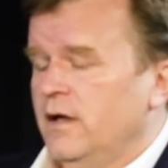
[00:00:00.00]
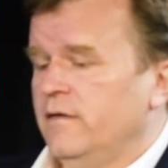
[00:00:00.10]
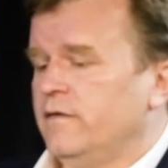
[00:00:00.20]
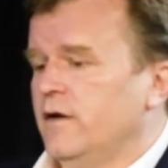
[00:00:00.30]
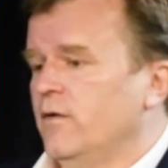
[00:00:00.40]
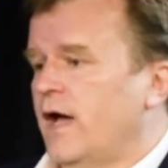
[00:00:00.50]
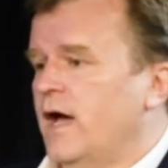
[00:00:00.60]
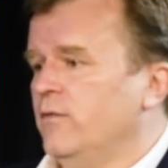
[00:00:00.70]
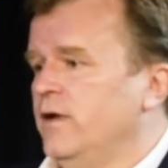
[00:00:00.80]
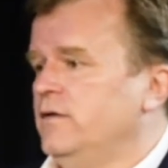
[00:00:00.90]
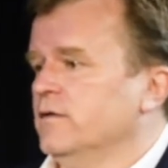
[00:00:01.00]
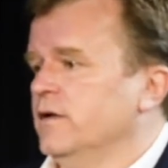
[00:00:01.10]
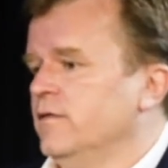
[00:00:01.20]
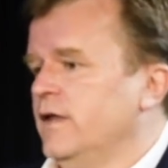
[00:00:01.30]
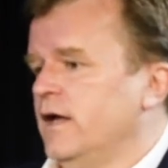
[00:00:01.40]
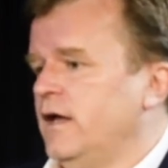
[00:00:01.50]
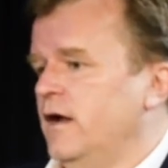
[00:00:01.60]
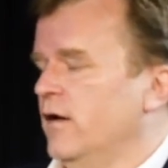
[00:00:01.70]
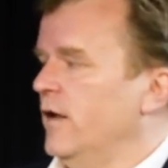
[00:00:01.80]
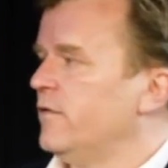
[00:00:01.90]
And so how do we deliver that
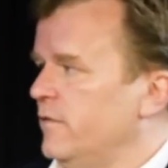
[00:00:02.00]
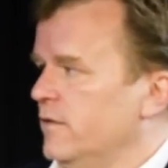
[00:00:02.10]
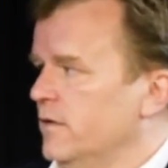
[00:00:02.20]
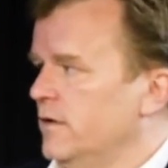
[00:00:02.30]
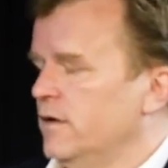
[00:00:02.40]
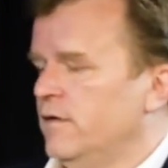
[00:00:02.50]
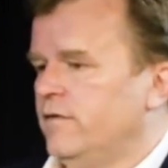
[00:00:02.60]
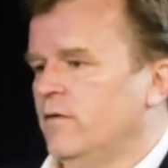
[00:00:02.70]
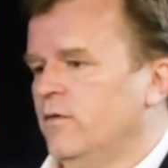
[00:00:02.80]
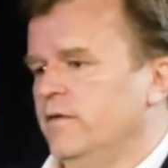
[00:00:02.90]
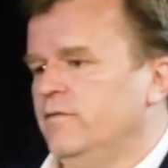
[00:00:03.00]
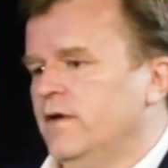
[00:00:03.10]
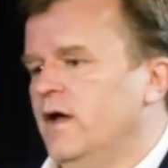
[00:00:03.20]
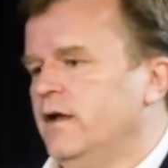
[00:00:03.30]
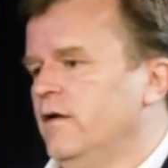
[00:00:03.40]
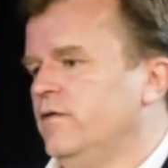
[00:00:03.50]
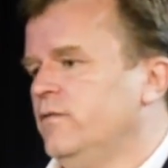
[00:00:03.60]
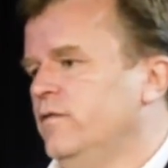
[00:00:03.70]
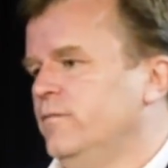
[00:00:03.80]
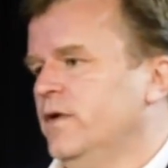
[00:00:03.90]
care instantly? And so what we've done
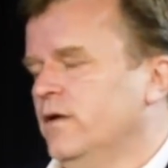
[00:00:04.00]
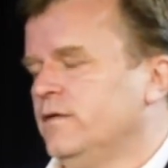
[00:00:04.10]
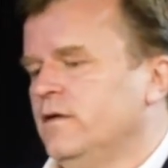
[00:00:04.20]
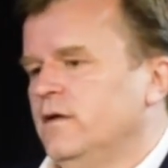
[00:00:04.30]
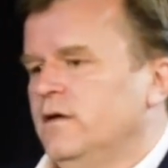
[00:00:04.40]
is we've built